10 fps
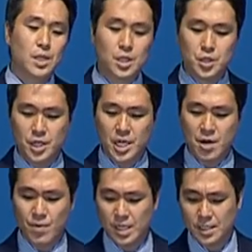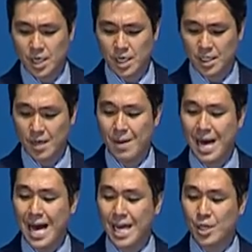Turn to your neighbor and tell them,
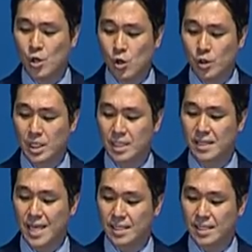I know it's like